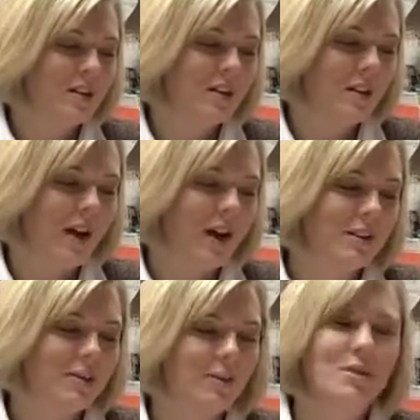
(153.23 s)
to the
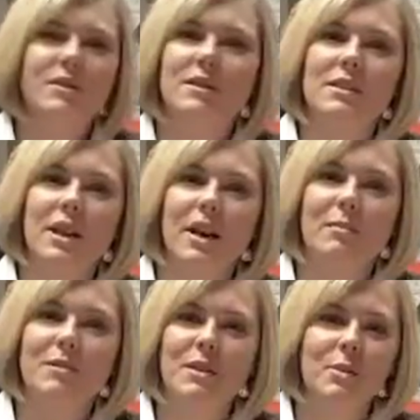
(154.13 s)
high school students that
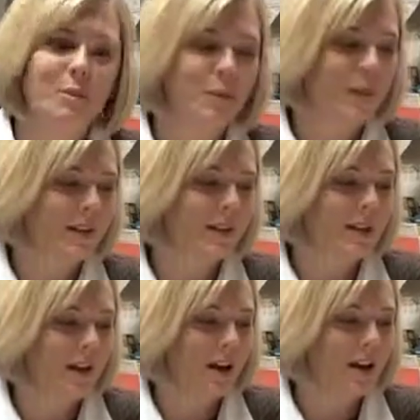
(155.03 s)
come to the
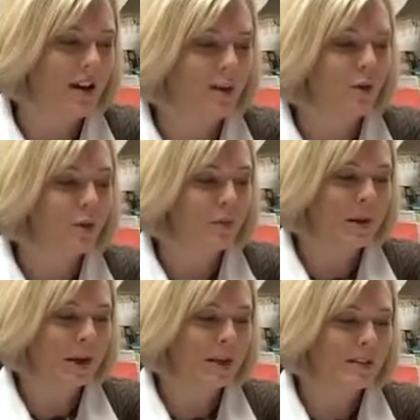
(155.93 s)
Wednesday night youth group
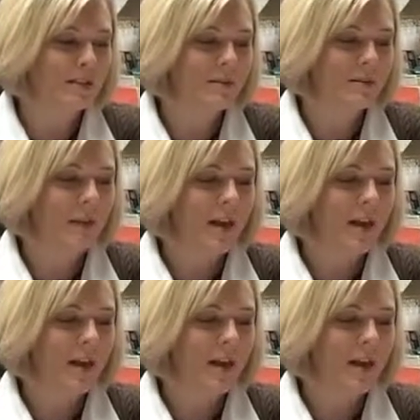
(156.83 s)
meetings.